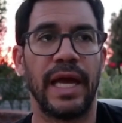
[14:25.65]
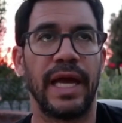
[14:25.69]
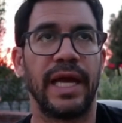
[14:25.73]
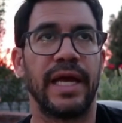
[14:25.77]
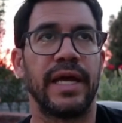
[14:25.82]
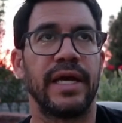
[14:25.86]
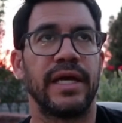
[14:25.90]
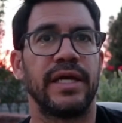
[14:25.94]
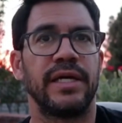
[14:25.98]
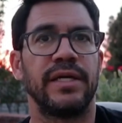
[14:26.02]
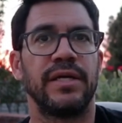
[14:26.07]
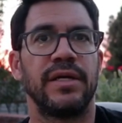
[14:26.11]

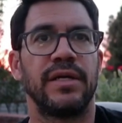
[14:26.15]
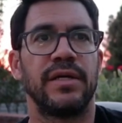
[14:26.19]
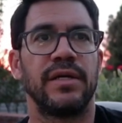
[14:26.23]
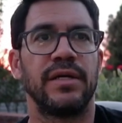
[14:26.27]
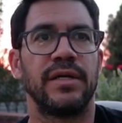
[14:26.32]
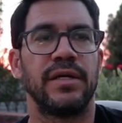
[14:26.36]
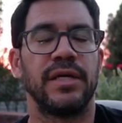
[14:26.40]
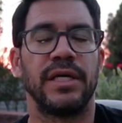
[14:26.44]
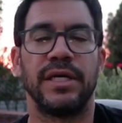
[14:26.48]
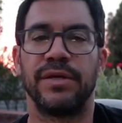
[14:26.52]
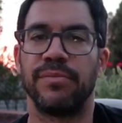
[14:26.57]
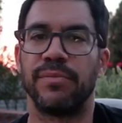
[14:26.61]
And
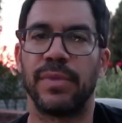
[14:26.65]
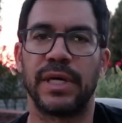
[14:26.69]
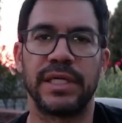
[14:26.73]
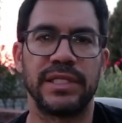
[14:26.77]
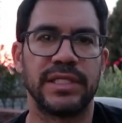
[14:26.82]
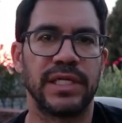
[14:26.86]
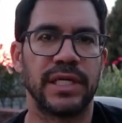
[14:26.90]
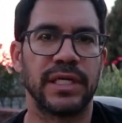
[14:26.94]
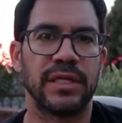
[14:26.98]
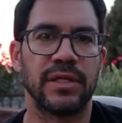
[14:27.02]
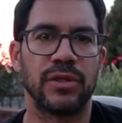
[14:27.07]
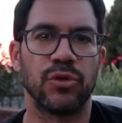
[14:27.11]
it might
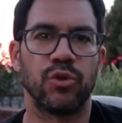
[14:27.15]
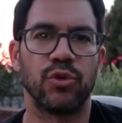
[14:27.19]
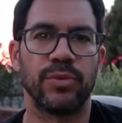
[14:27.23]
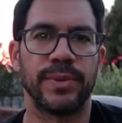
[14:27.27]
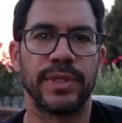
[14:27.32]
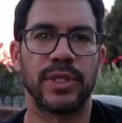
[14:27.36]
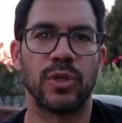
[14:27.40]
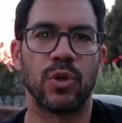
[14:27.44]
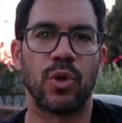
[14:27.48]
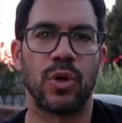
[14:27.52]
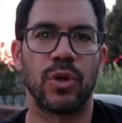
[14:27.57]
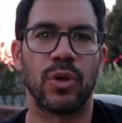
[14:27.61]
take a little
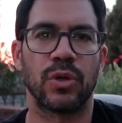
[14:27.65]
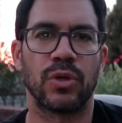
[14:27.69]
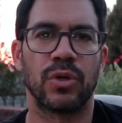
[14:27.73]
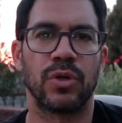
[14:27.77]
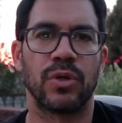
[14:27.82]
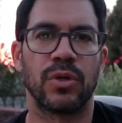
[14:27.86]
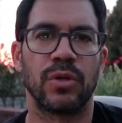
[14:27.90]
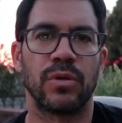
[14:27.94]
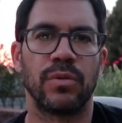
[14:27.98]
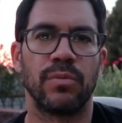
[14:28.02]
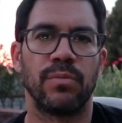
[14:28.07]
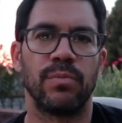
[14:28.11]
bit
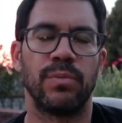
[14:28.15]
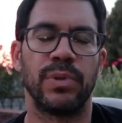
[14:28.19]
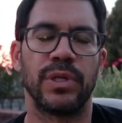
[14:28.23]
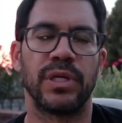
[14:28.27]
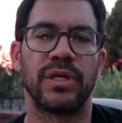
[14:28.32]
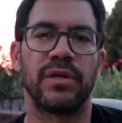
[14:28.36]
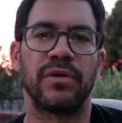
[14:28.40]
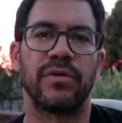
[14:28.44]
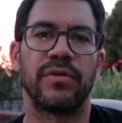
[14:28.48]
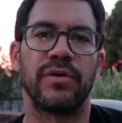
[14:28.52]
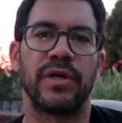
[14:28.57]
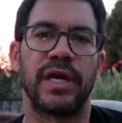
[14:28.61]
longer, but
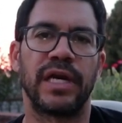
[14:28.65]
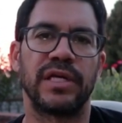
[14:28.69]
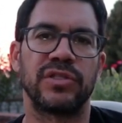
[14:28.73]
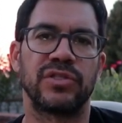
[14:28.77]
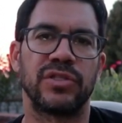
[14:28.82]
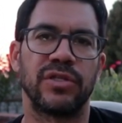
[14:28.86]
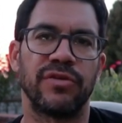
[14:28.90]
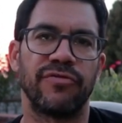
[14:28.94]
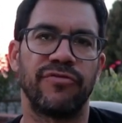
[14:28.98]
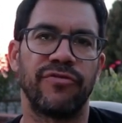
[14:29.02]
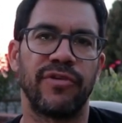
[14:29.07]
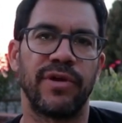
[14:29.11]
as
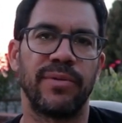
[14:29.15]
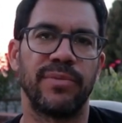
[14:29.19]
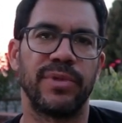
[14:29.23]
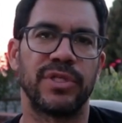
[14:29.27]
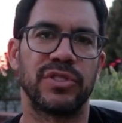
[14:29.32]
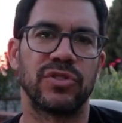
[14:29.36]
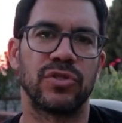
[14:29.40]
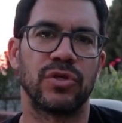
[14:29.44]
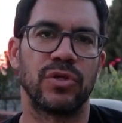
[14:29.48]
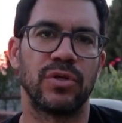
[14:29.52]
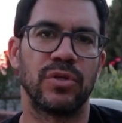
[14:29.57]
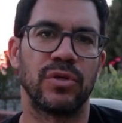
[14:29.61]
the
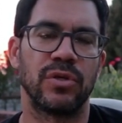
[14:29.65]
famous